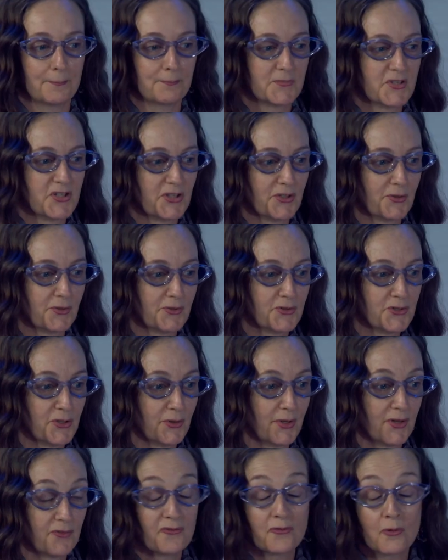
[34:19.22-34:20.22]
to
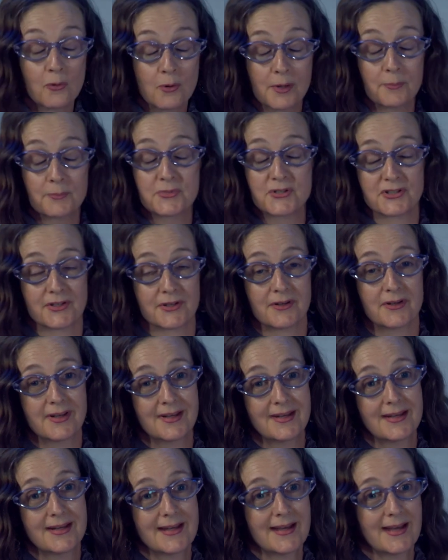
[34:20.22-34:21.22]
inform, to
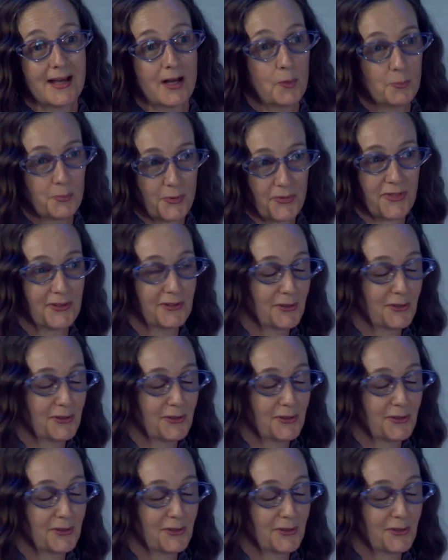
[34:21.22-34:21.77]
help with the